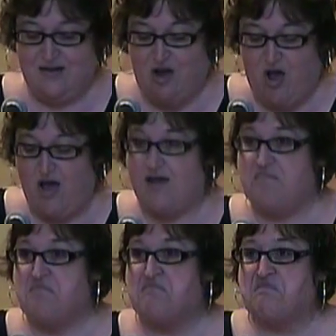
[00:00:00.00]

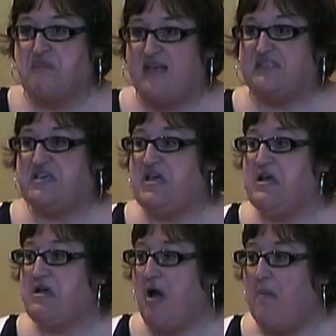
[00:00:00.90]
God,
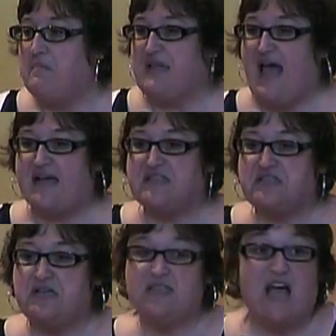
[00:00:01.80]
messy,
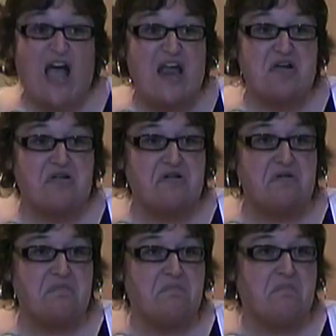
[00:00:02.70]
complex,
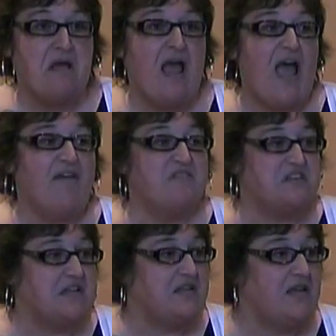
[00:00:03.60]
tired,
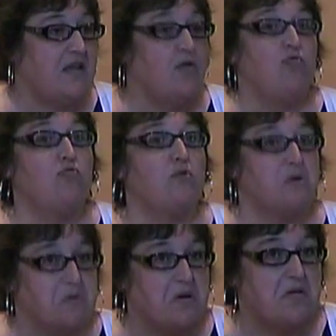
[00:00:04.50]
evidently
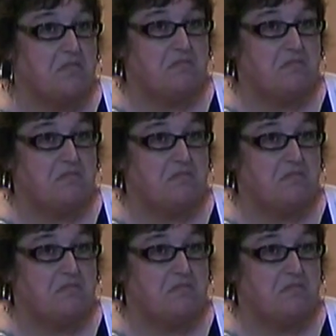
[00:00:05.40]
rude.